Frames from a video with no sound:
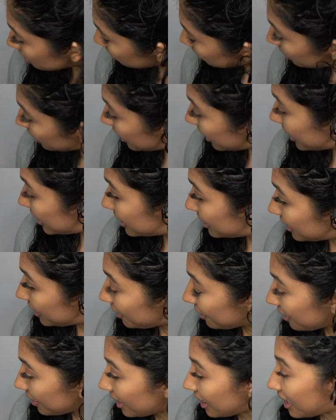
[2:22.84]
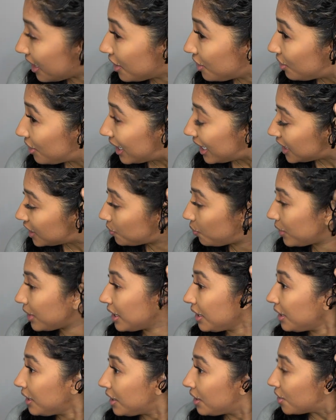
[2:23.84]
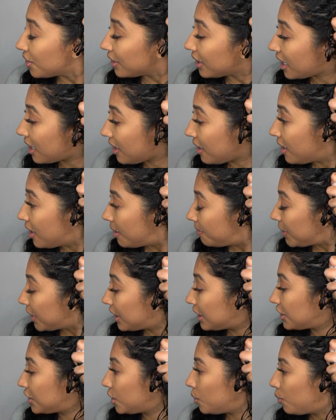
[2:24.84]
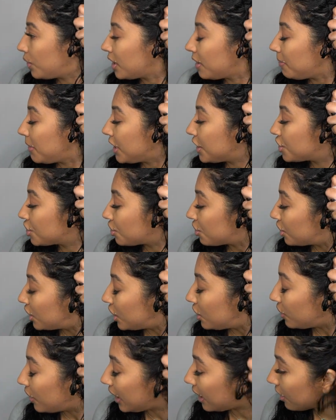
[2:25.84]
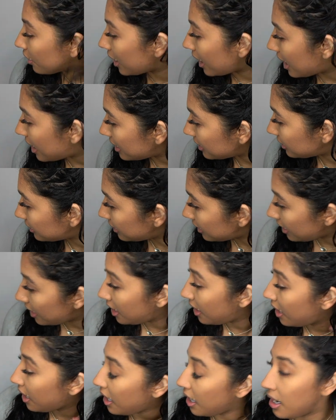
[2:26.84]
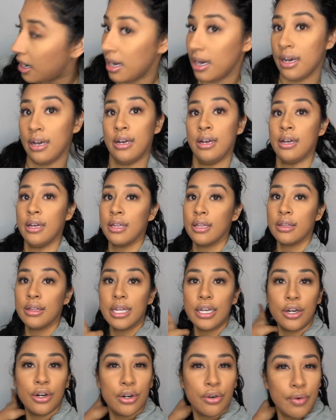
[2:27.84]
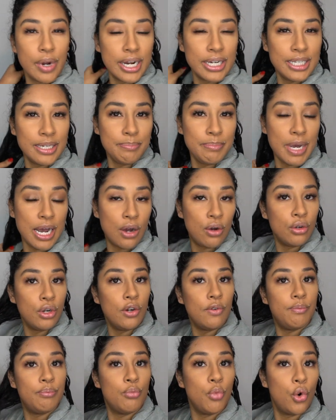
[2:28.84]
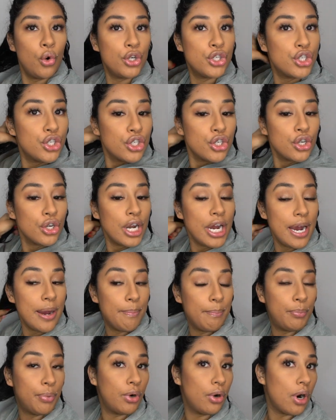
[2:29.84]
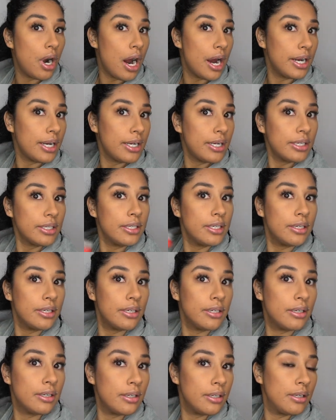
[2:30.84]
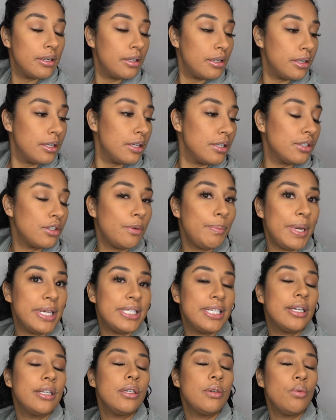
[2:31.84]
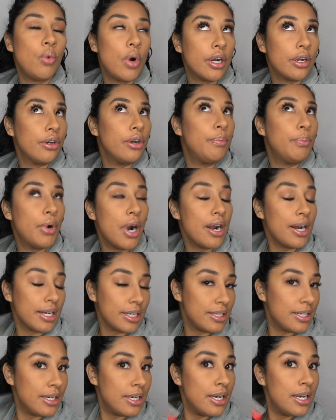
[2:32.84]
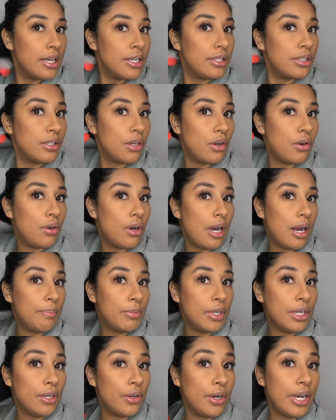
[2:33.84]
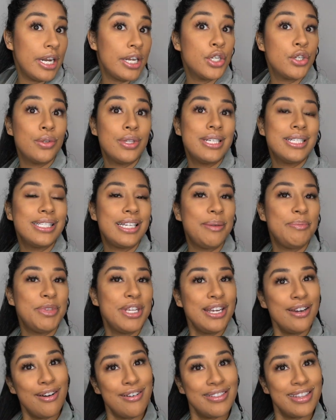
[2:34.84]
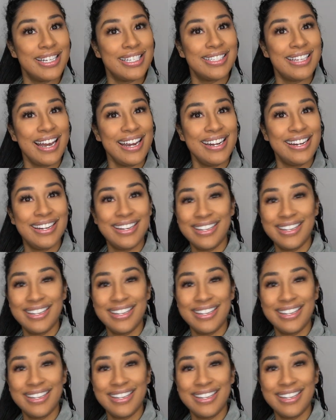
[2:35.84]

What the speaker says: You guys hear that? You guys want to hear that because you want to make sure that your hair has the correct amount of moisture and product. So basically water and product. So I'm going to go ahead and do the same thing on this side.